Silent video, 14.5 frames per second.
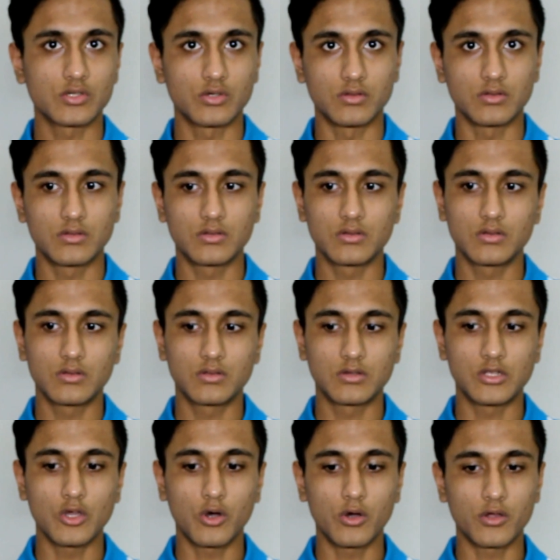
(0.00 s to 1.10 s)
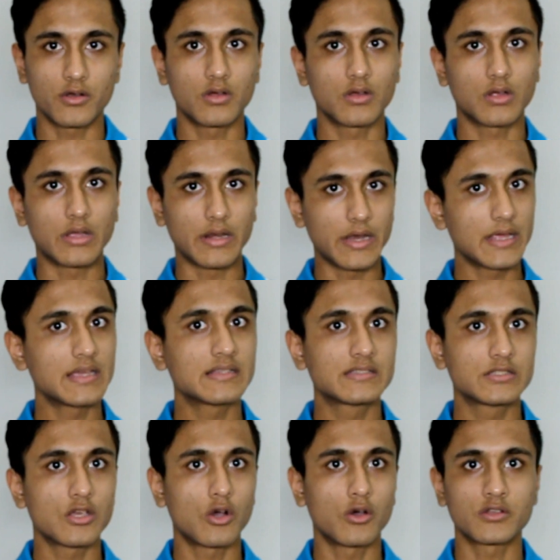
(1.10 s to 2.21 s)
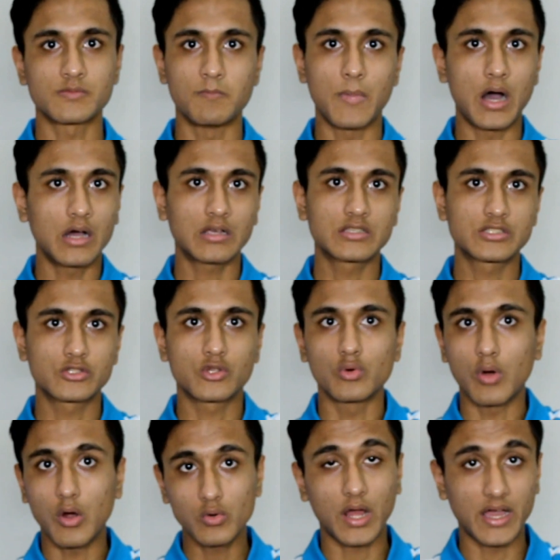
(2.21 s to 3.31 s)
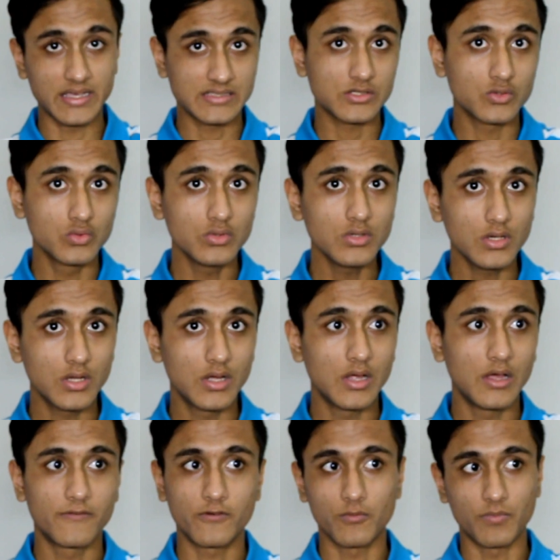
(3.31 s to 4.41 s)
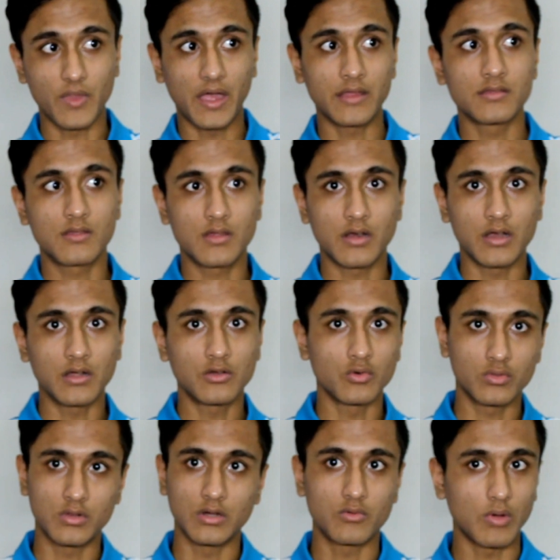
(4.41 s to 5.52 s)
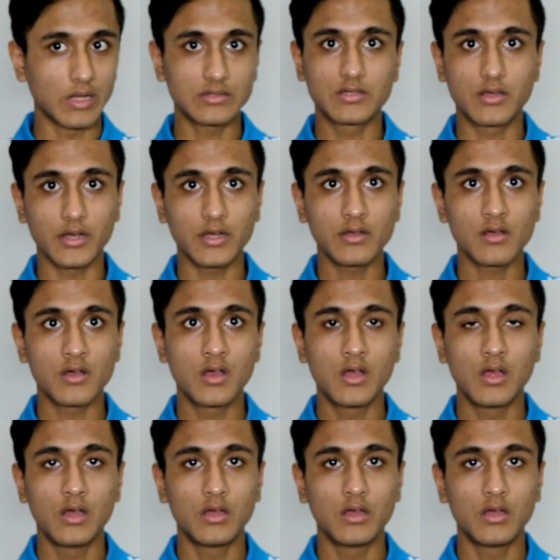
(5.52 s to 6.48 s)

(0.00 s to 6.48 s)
So your grades, your marks throughout high school from 9th grade to the 12th grade,